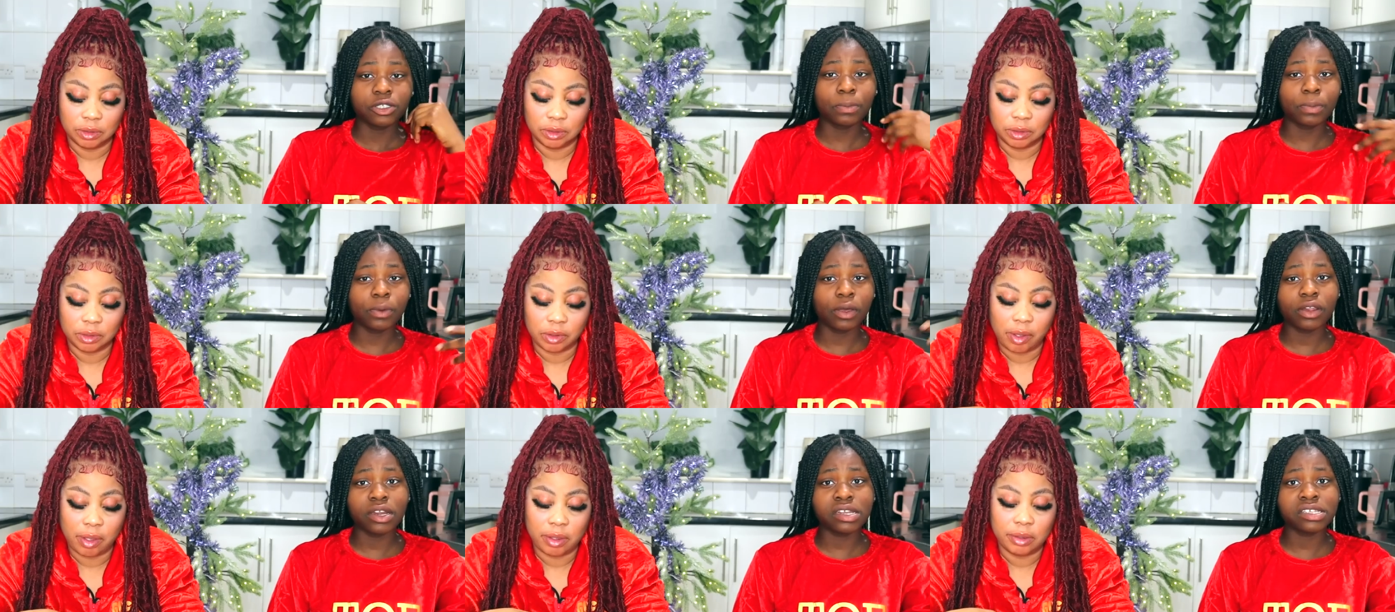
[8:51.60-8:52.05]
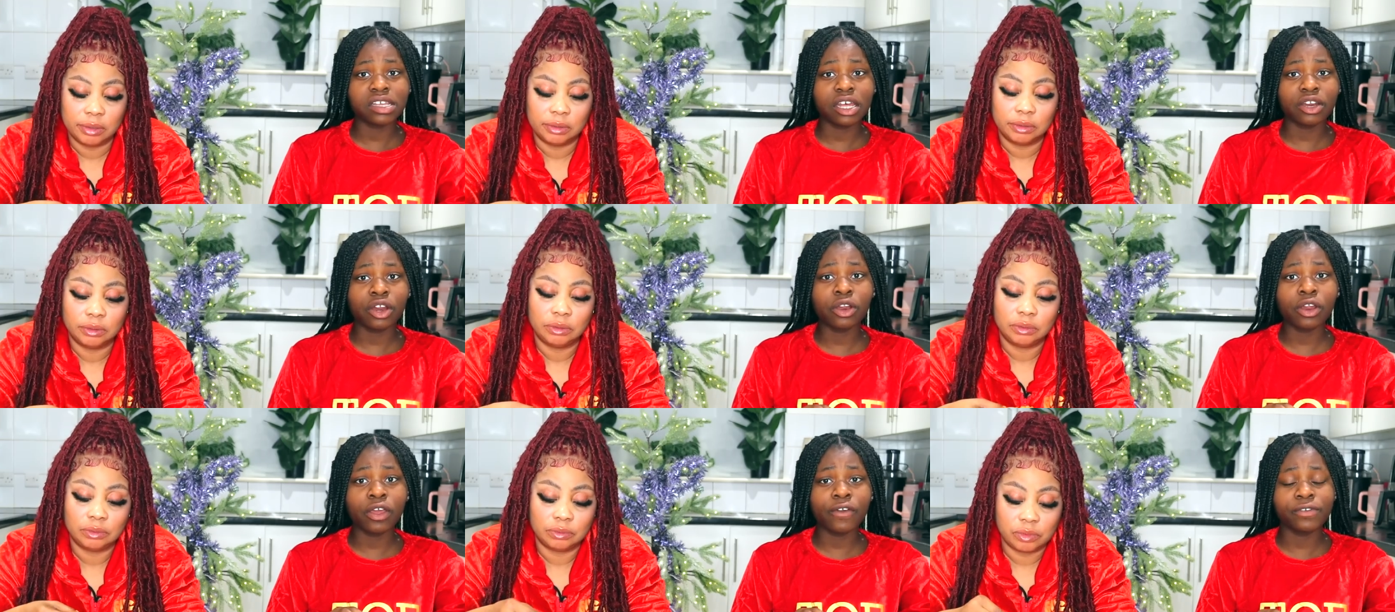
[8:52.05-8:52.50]
Speaker 1: To be honest, I
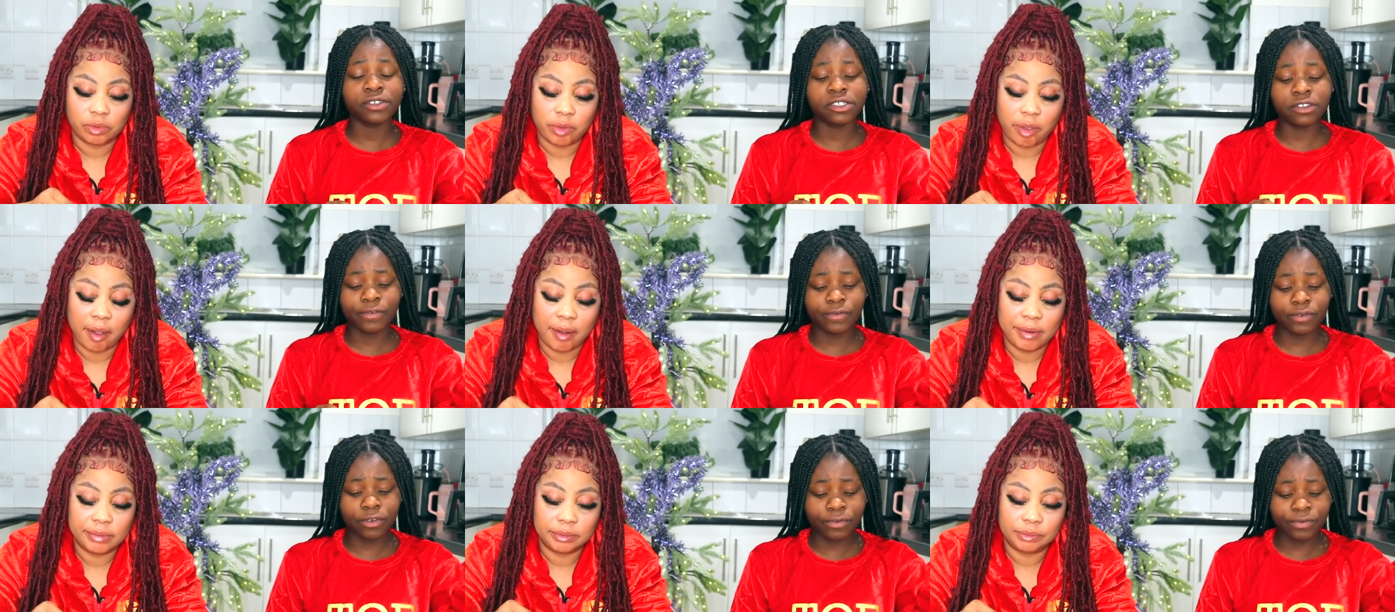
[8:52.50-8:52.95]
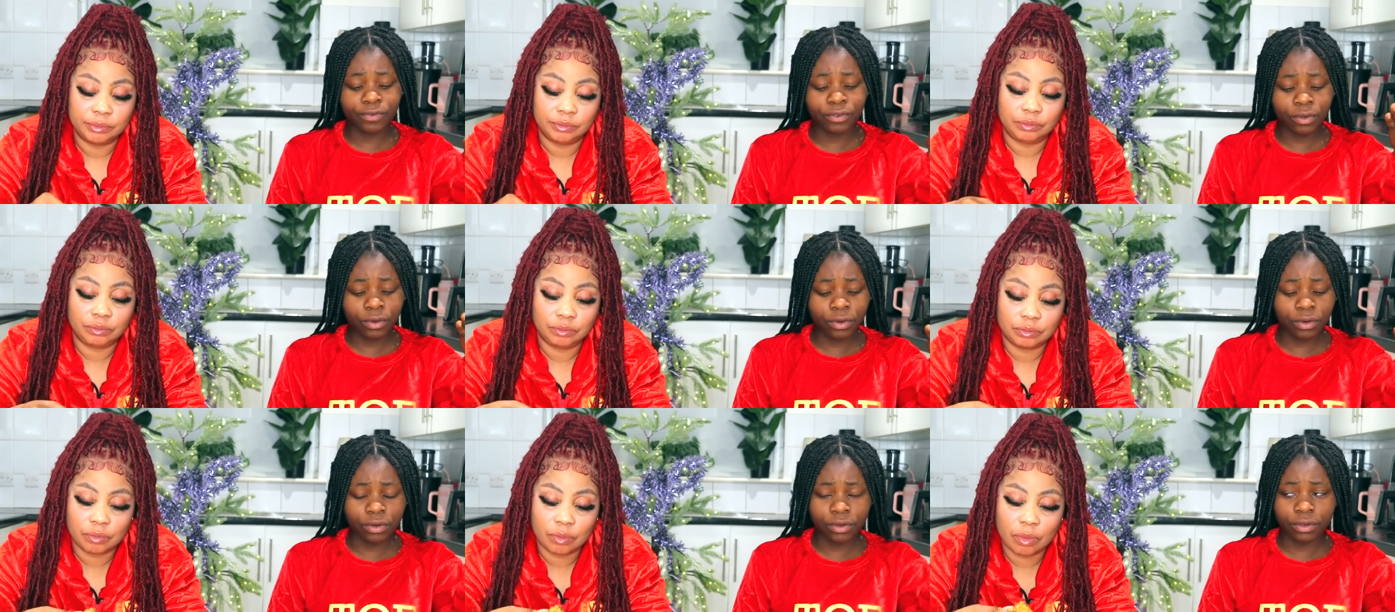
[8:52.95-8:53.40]
don't know if it's the
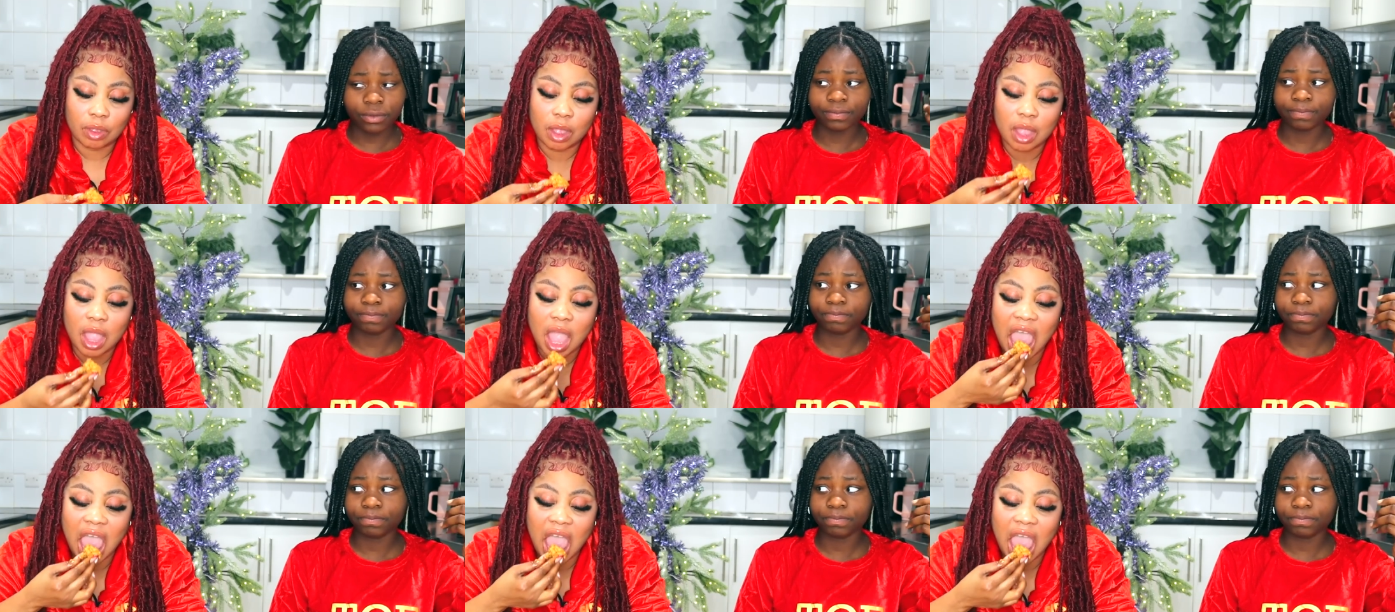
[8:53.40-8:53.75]
fufu or...